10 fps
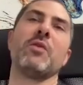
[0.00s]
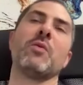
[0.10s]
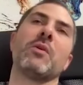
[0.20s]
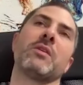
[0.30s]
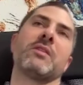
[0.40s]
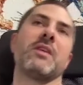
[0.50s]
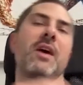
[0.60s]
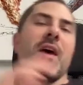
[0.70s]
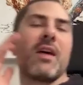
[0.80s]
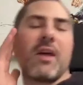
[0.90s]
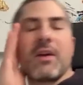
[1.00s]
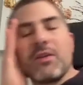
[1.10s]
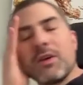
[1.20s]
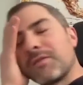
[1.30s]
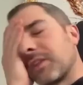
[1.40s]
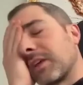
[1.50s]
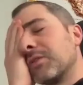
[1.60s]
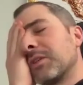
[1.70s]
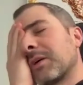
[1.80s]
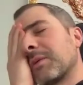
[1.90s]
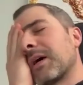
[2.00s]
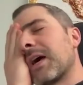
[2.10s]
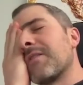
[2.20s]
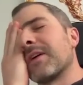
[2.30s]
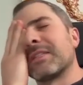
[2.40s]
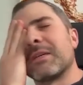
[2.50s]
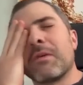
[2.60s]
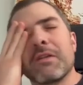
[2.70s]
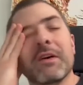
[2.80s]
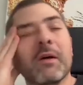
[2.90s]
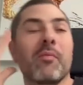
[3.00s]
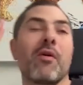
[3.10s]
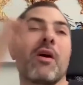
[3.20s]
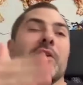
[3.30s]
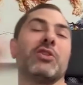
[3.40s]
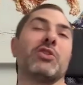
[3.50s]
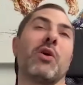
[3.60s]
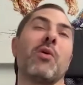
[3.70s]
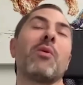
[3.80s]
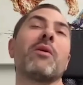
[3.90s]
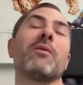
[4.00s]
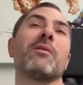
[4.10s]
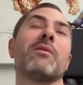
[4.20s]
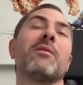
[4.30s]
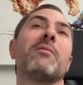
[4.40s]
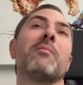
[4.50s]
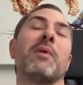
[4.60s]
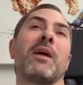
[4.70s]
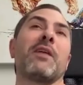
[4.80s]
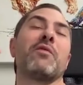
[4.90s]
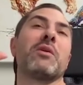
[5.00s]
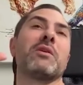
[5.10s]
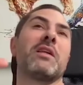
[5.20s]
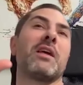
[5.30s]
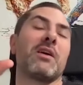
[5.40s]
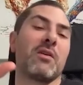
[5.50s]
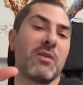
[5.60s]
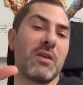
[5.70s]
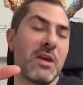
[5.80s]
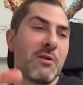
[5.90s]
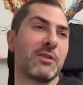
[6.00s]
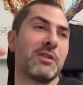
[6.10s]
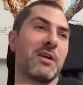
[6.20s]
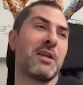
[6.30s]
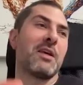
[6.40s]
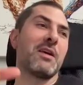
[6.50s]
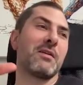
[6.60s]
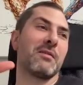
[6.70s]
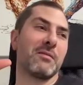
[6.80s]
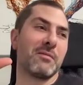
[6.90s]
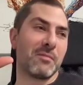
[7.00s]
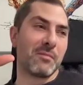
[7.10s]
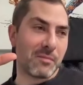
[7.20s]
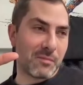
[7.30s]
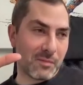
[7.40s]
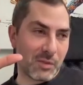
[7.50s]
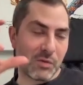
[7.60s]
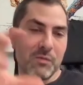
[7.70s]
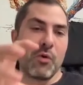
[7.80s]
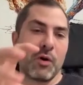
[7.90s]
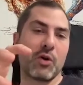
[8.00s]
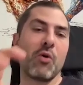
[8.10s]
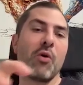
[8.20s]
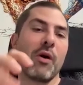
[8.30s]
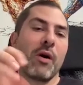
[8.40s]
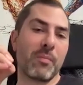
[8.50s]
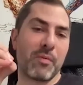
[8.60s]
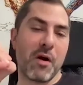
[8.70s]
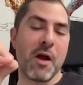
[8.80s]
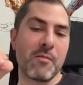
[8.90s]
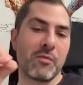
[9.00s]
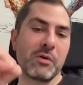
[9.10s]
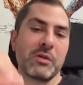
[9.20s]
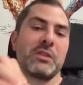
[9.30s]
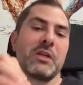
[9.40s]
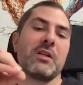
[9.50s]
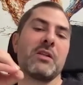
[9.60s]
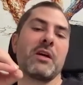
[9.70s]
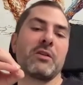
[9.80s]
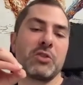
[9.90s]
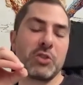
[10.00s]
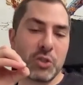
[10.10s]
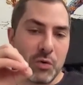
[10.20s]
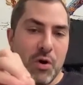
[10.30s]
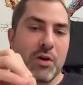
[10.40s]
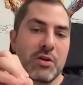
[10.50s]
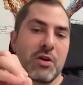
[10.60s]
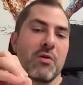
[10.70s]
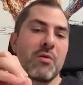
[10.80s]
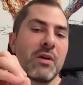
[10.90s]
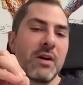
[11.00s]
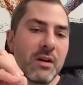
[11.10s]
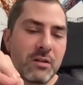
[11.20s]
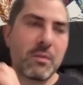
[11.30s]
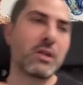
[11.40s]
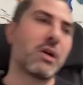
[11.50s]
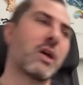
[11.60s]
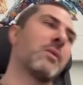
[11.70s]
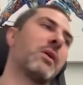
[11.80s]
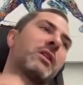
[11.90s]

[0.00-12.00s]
you were to say, like, and you have to like use like a kind of like somewhat of like a broad stroke, but like if you were to say like inner city, sort of more core prime real estate in like Toronto. So I'm not talking about